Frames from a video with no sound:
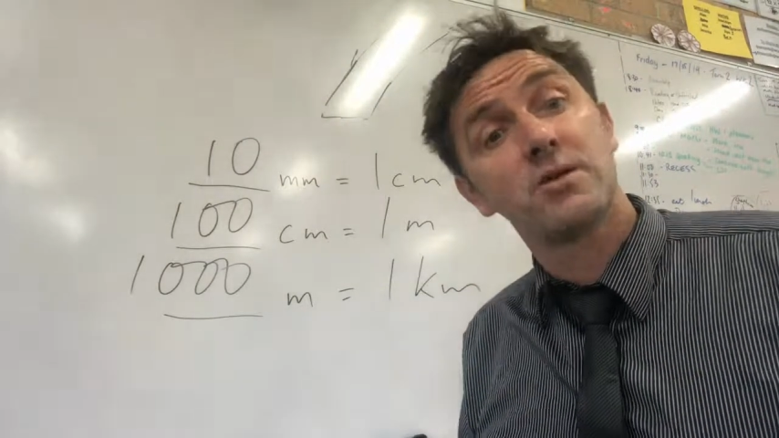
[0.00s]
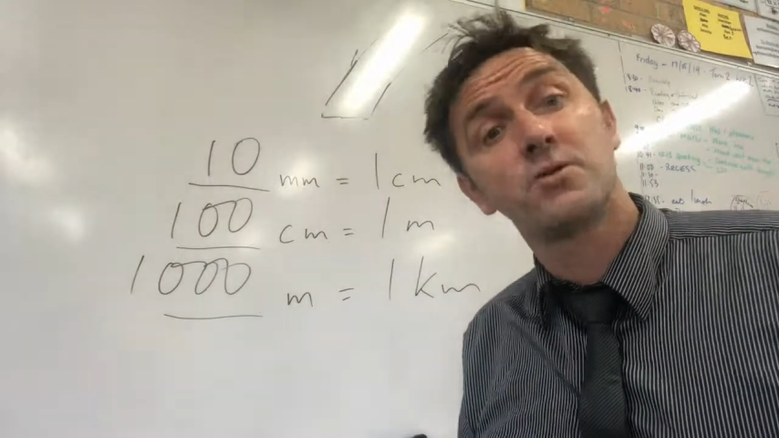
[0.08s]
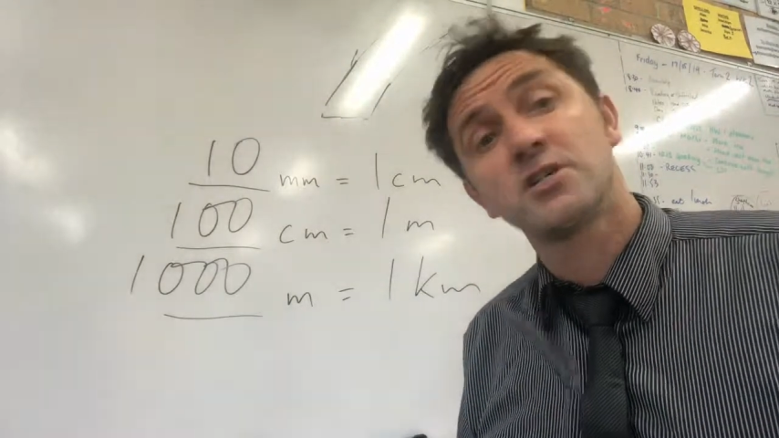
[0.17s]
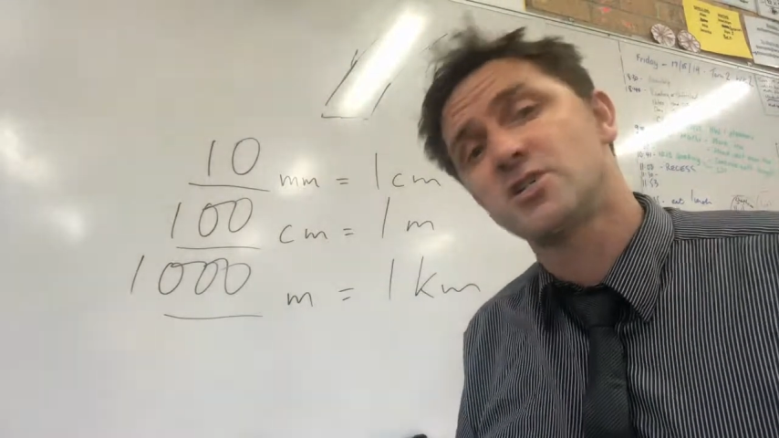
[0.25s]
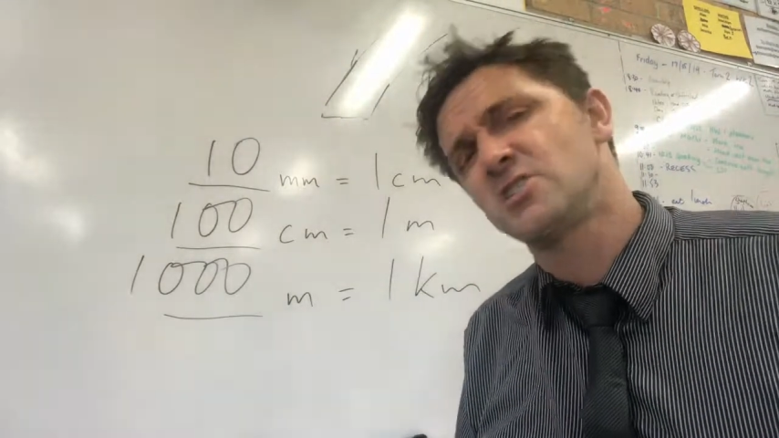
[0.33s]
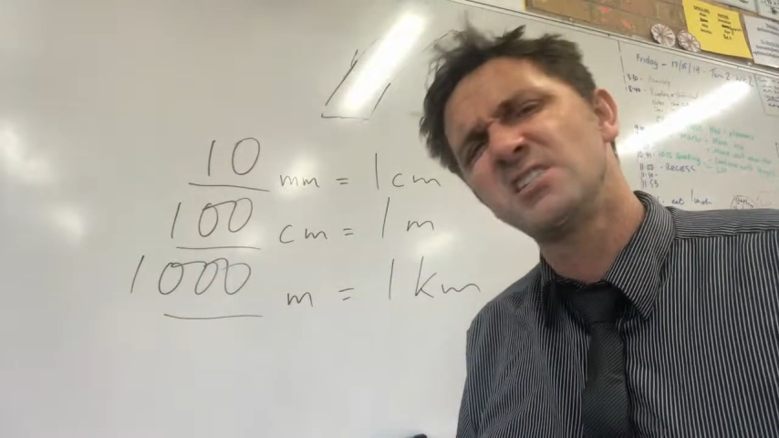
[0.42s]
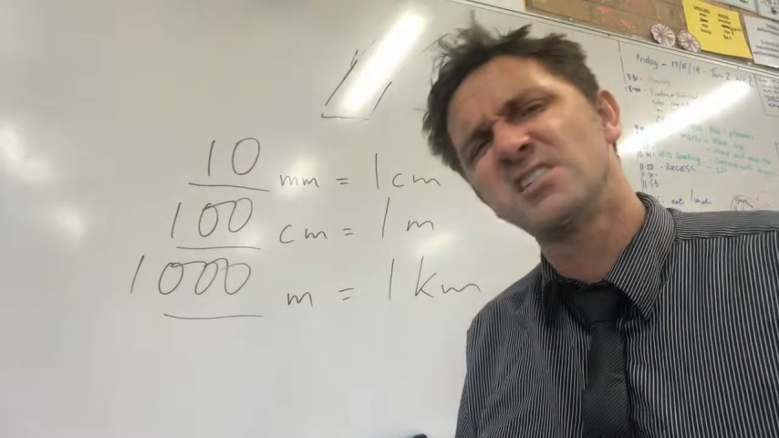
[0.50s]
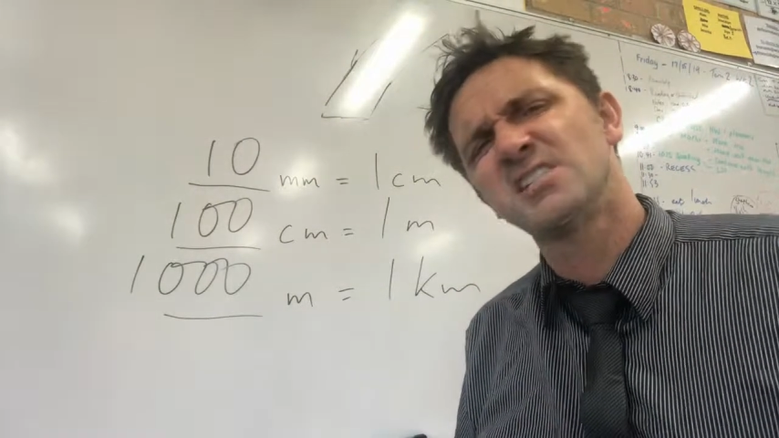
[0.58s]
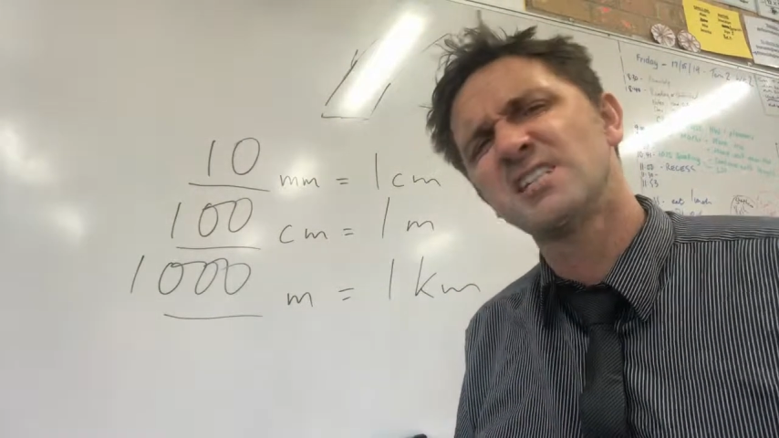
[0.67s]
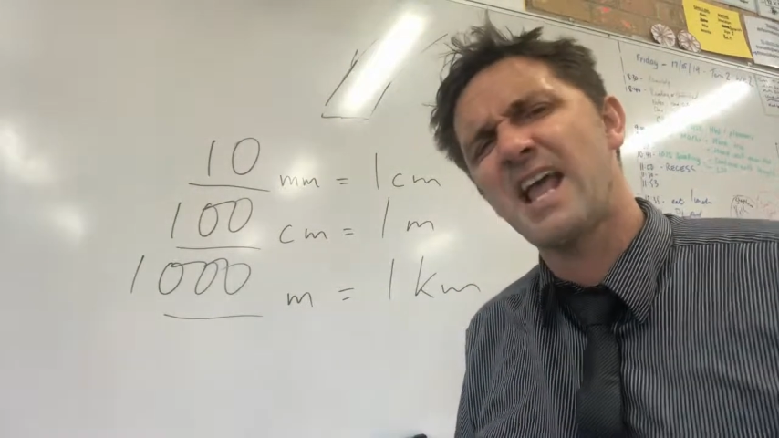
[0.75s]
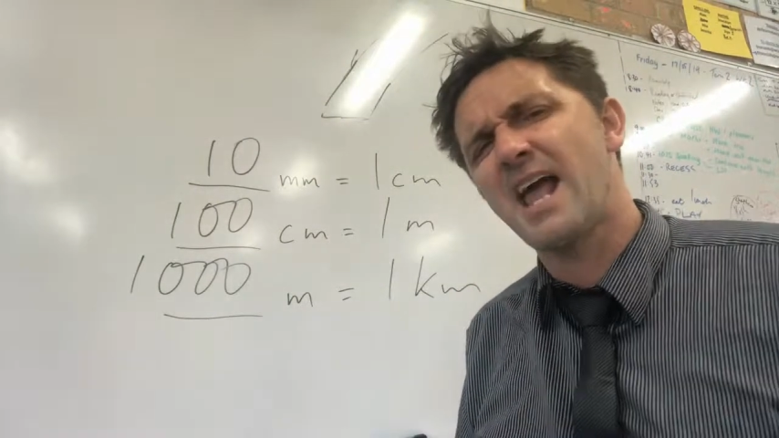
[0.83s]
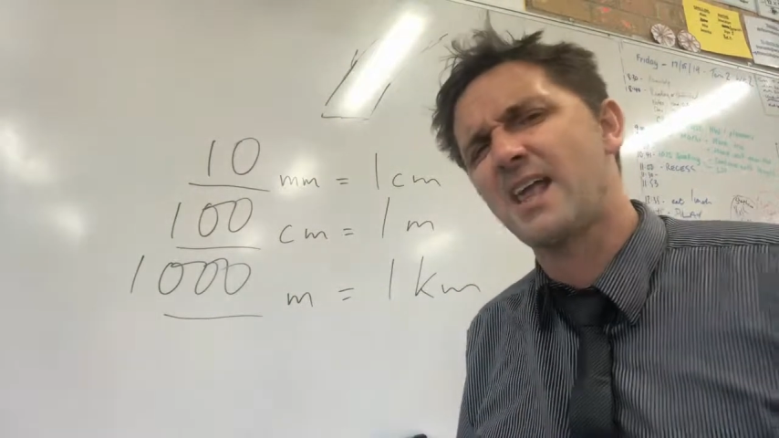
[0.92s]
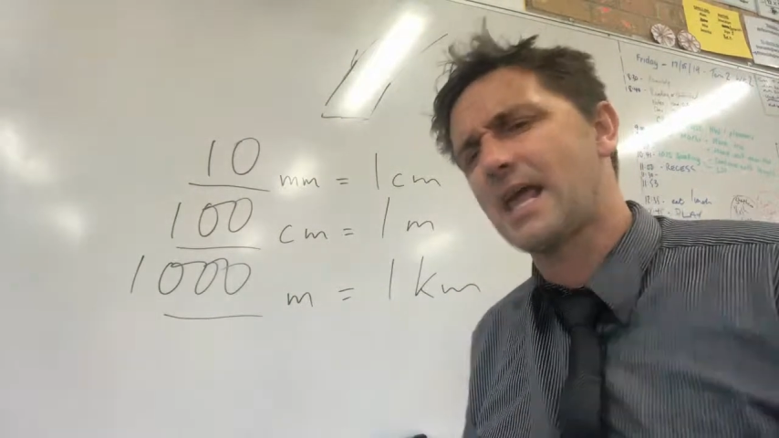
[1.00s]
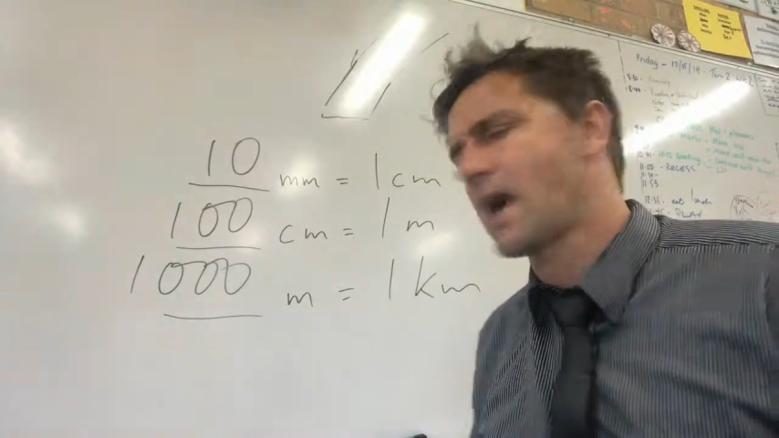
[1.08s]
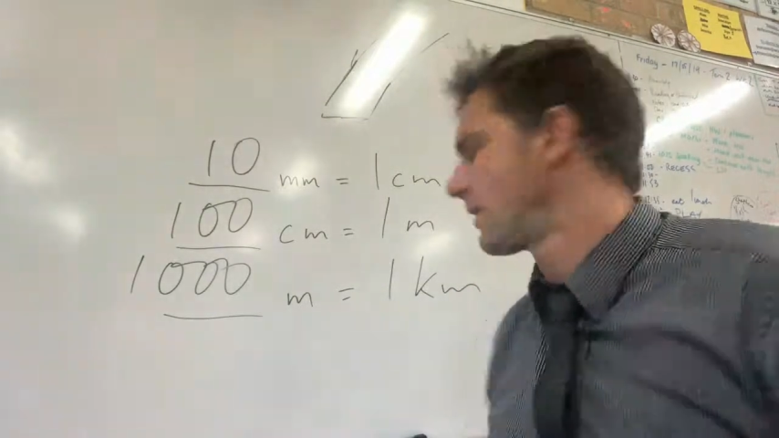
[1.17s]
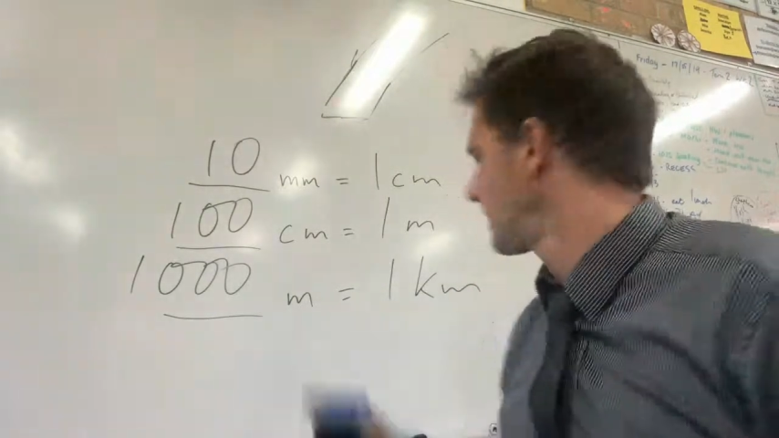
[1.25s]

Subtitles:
questions just to see how you're going.